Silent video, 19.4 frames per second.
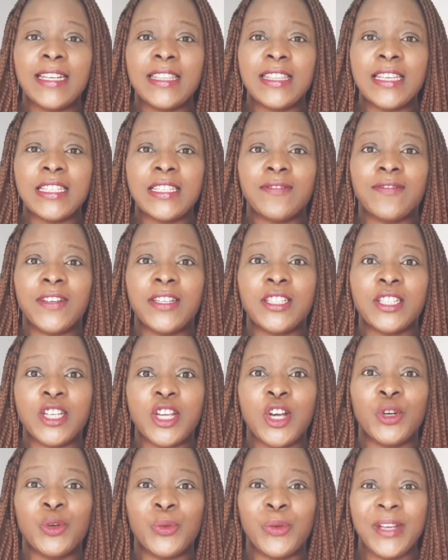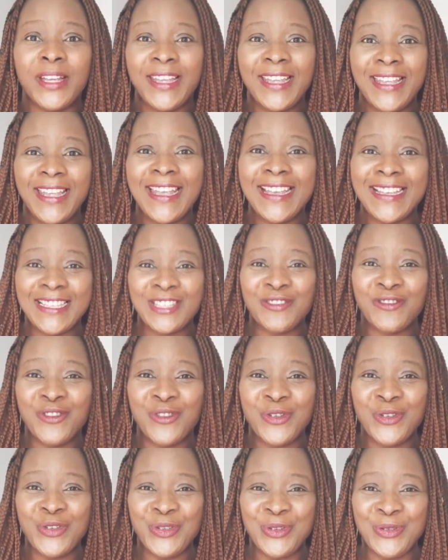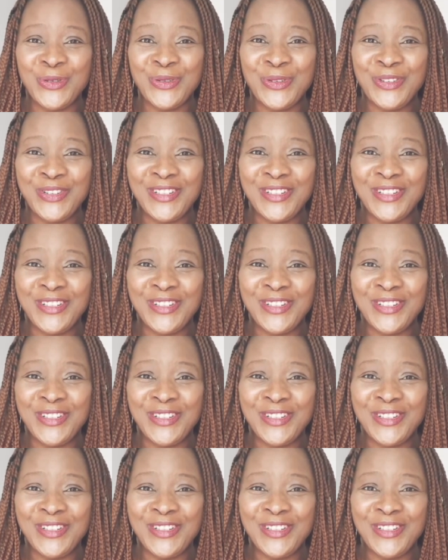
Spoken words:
this video is for you.